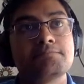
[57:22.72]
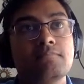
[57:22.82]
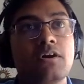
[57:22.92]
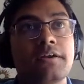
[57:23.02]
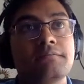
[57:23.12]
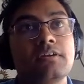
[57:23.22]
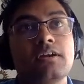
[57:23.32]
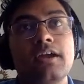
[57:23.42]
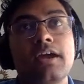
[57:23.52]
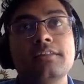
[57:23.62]
Okay,
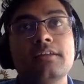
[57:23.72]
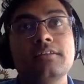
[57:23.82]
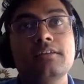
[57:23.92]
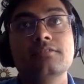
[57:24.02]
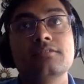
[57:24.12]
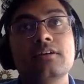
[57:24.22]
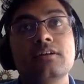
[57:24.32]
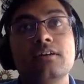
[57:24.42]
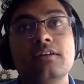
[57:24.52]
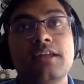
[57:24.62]
and then this
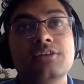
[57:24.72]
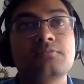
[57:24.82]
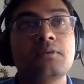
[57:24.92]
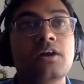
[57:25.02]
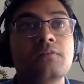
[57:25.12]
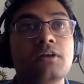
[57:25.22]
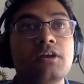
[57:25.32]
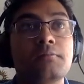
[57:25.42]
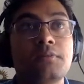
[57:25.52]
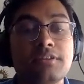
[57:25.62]
next part, we're going
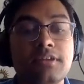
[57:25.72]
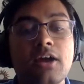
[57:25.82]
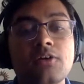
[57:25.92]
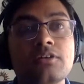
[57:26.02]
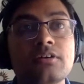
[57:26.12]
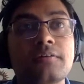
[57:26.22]
to print out